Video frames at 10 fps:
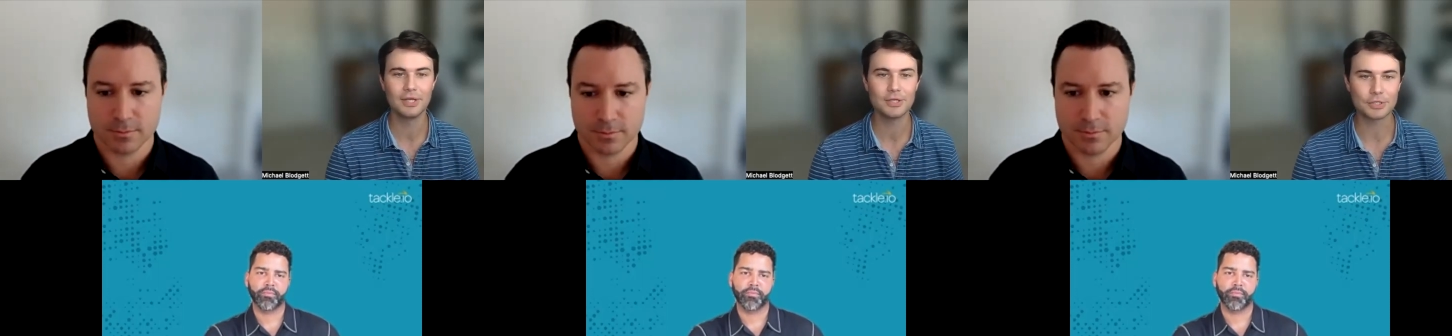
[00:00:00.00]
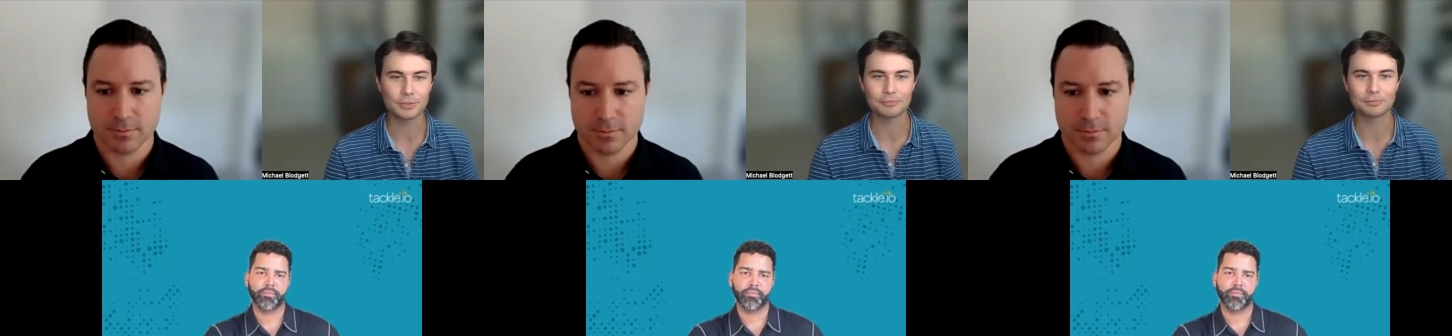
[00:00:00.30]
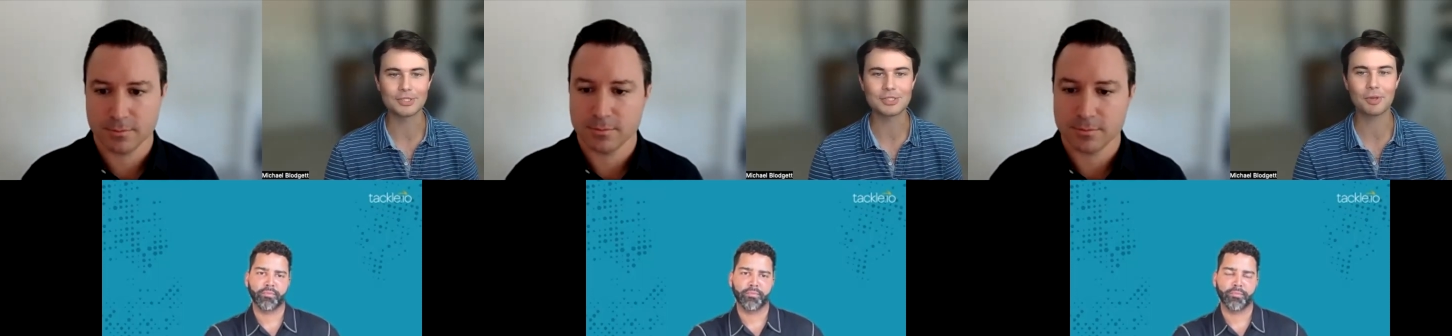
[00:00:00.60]
Speaker 1: So
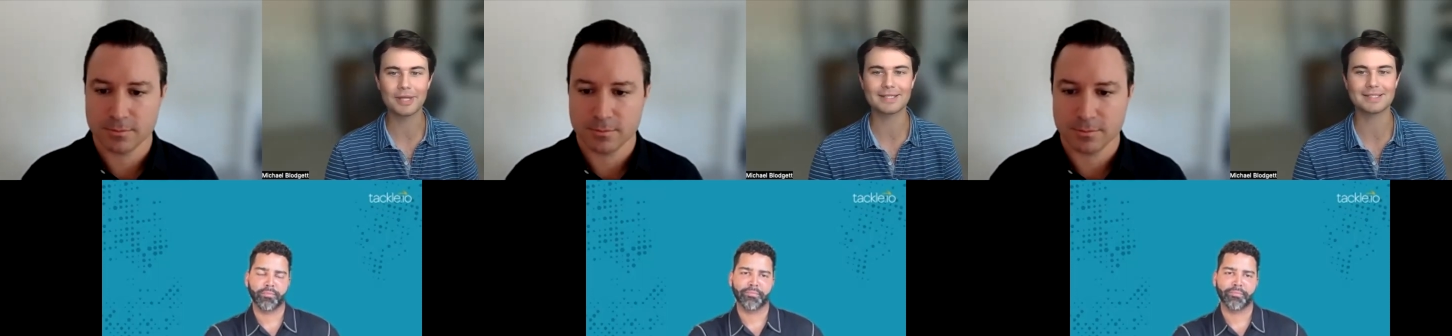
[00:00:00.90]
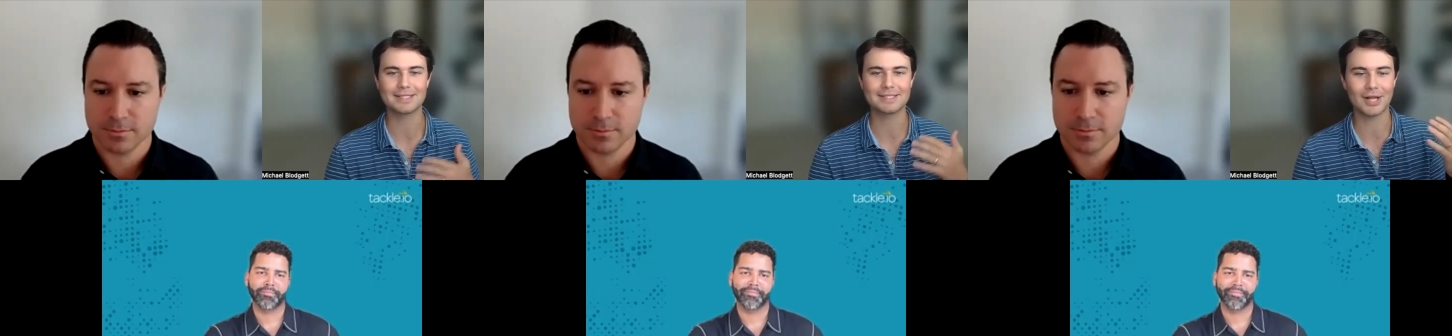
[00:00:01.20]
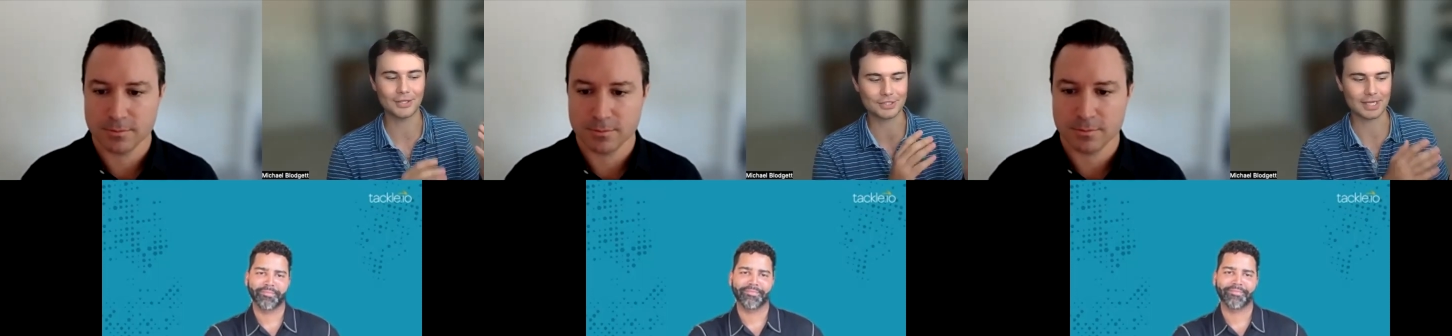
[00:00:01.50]
let's apply that to the
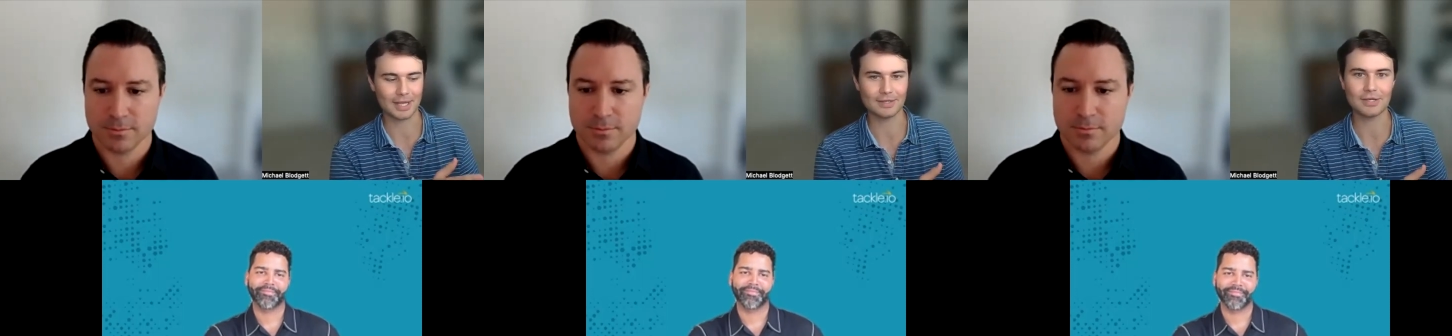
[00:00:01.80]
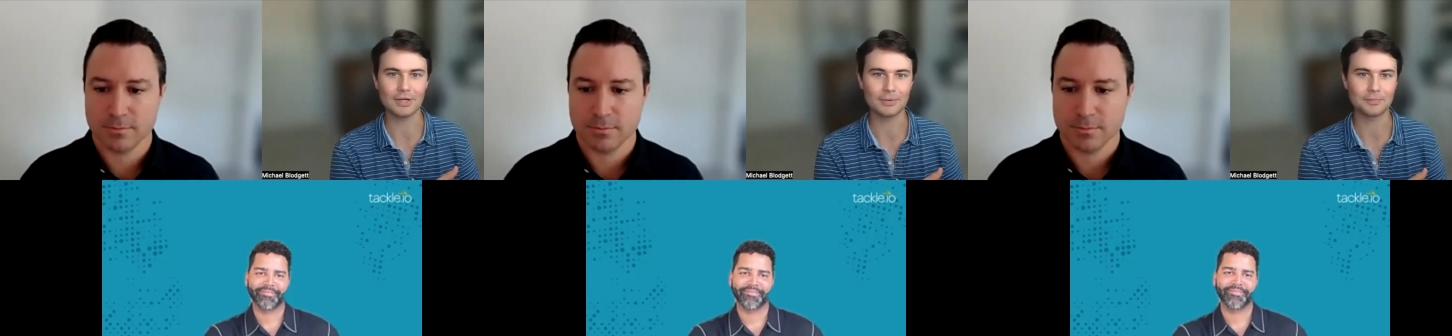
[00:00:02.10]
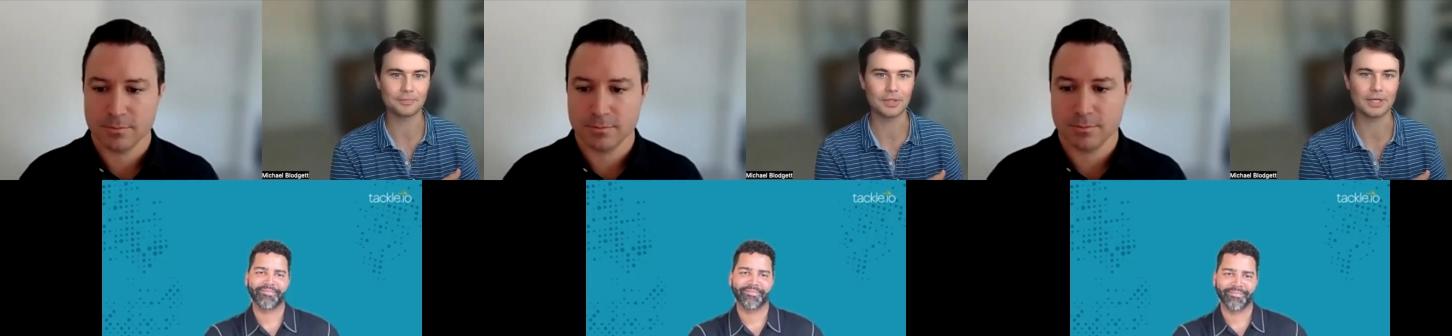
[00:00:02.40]
challenge at hand here.
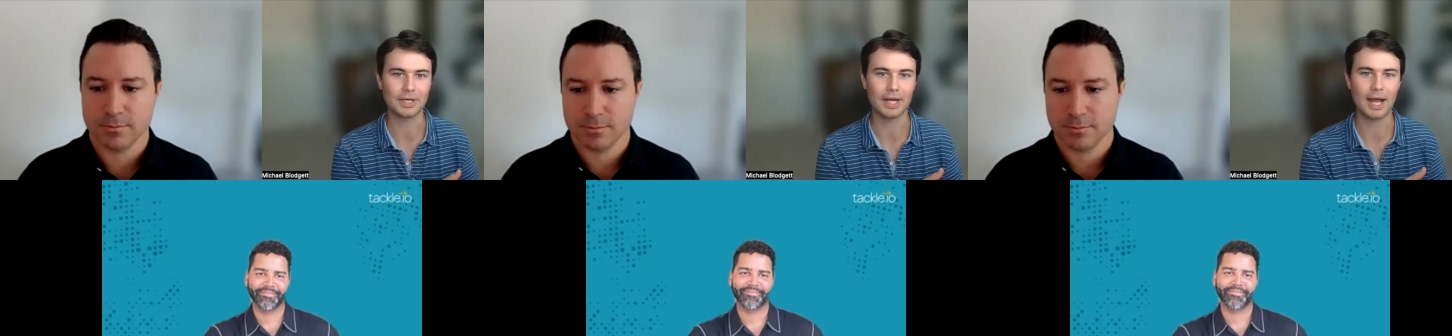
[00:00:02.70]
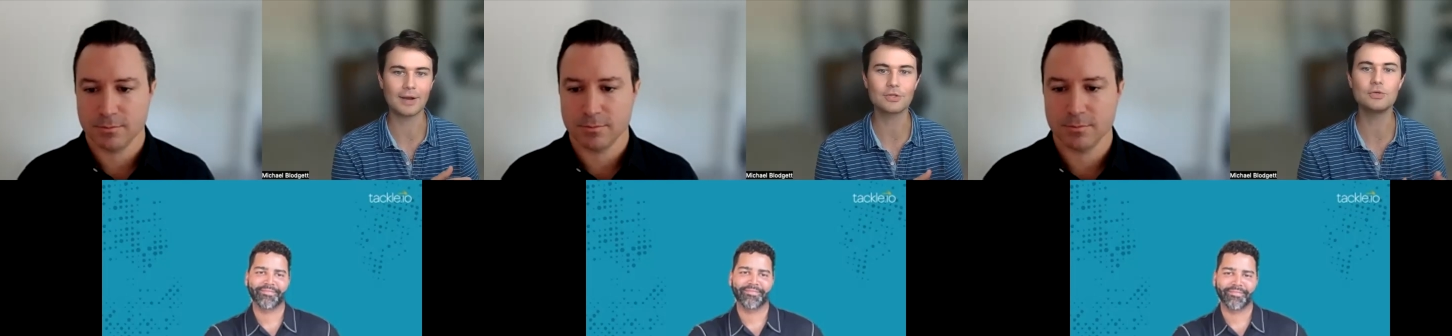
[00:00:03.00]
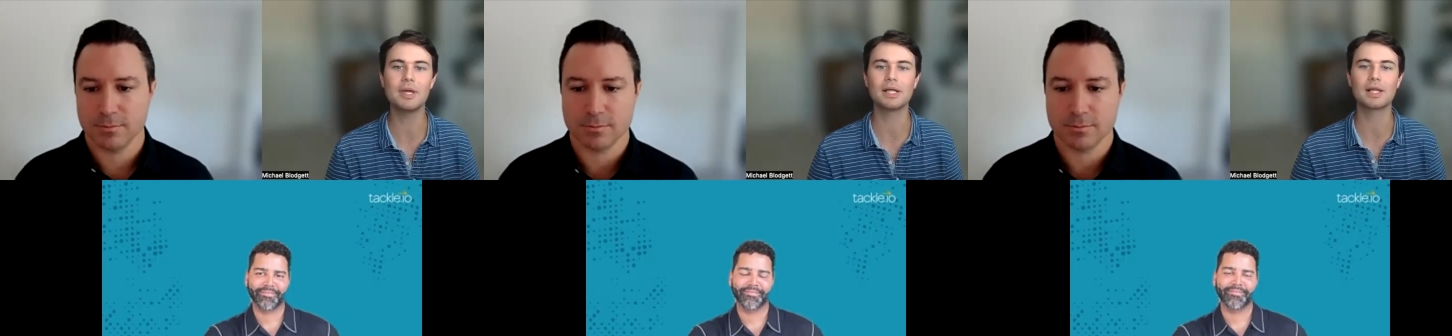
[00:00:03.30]
Uh, how do you
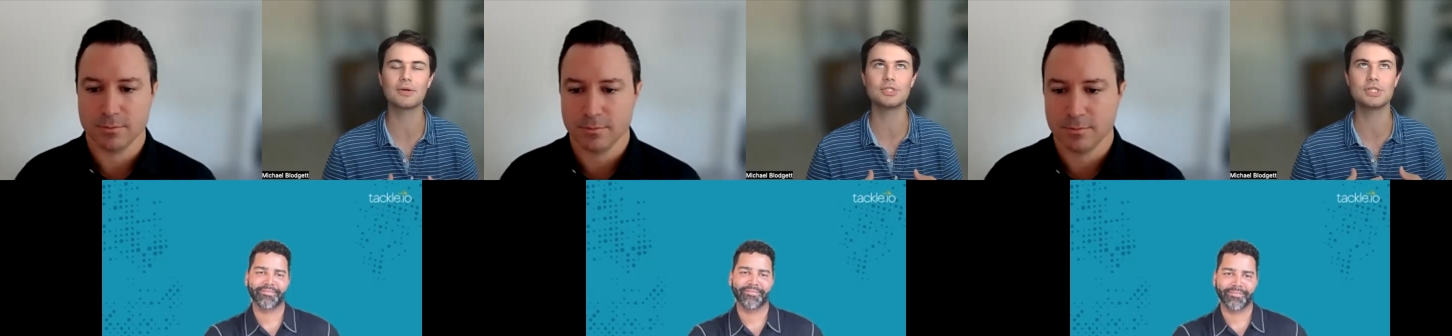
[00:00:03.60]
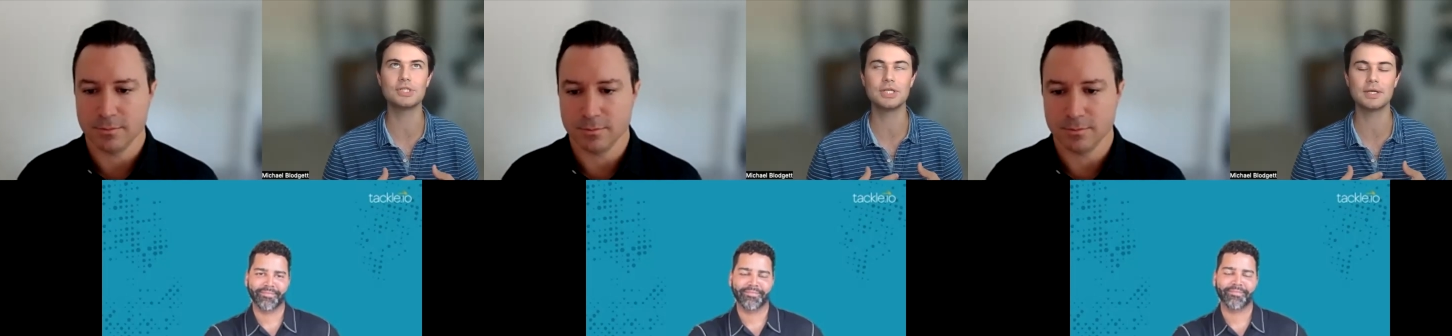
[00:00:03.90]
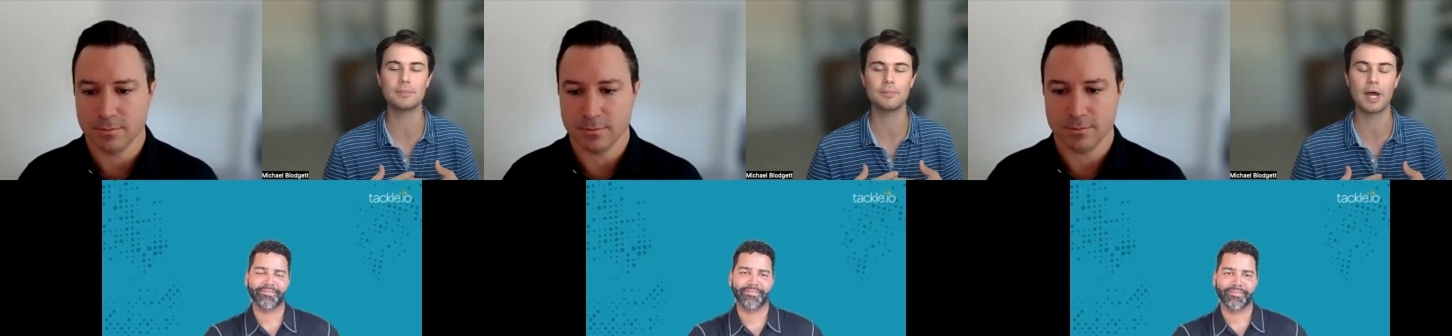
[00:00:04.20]
make Cloud
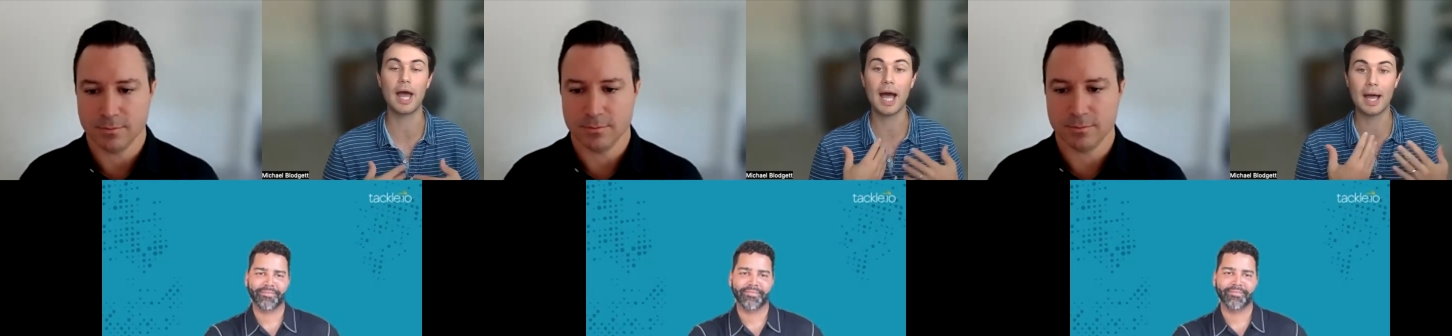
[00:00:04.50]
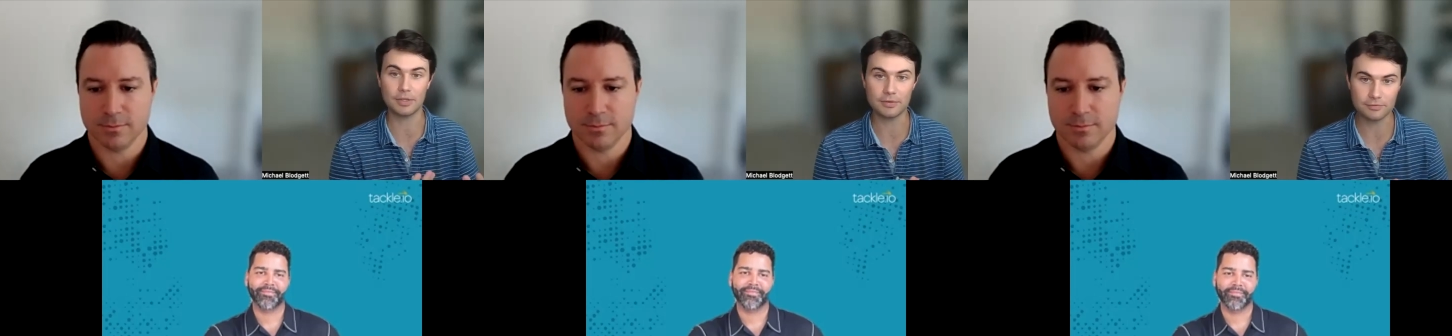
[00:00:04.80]
GTM a habit